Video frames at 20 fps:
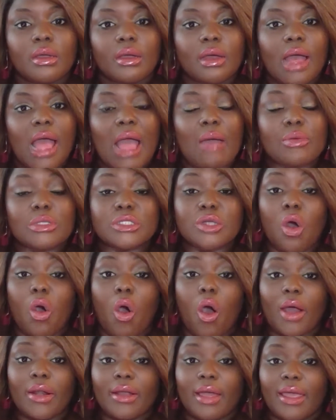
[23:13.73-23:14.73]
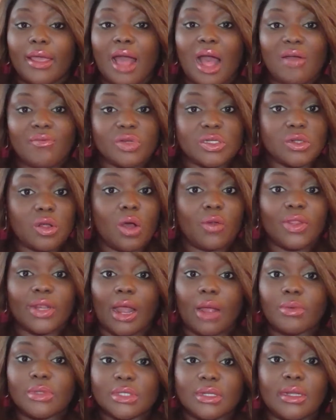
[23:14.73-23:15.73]
I was on a conference call that
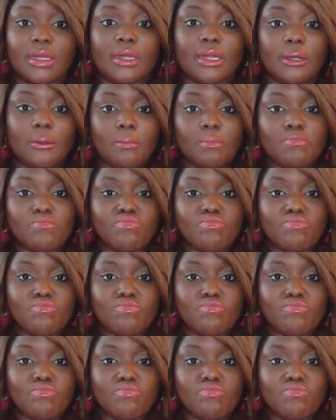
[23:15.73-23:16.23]
I was leading.